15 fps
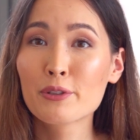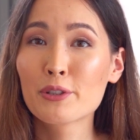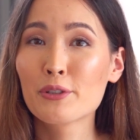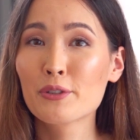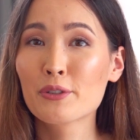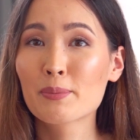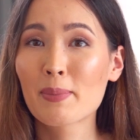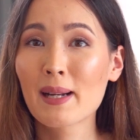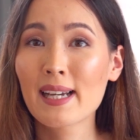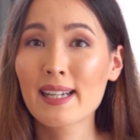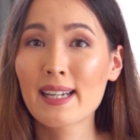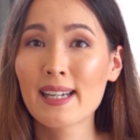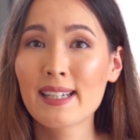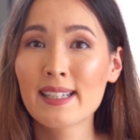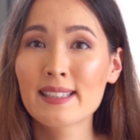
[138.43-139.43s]
reduce
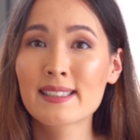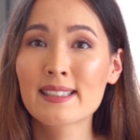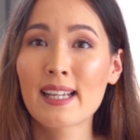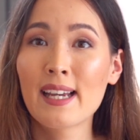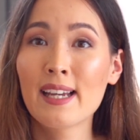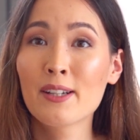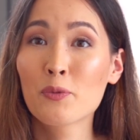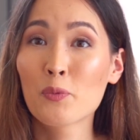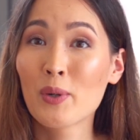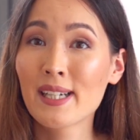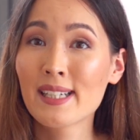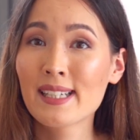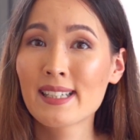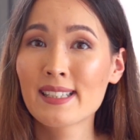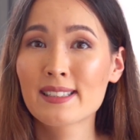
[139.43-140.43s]
blackheads and
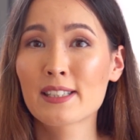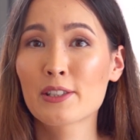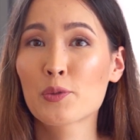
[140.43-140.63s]
whiteheads,